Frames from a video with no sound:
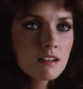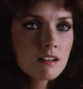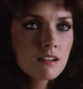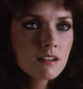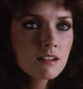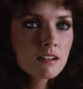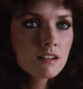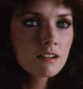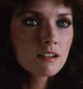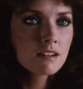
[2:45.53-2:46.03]

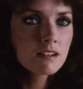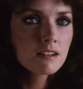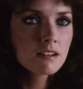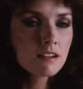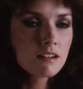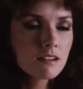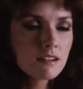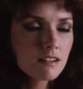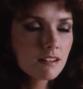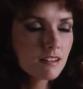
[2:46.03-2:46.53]

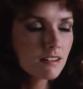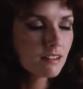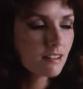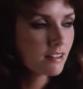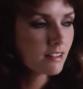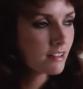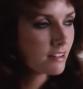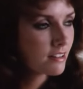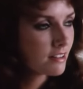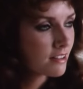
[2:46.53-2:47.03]

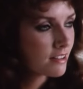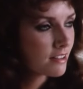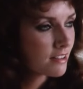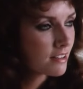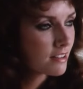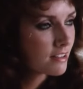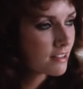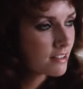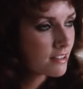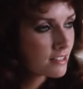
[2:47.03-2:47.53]

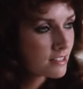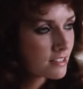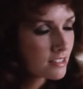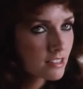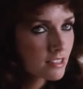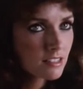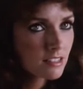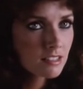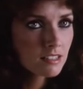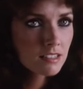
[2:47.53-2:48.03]

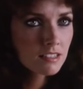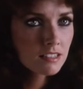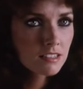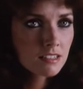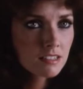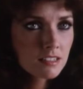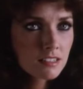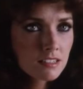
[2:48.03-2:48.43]
Nothing is said.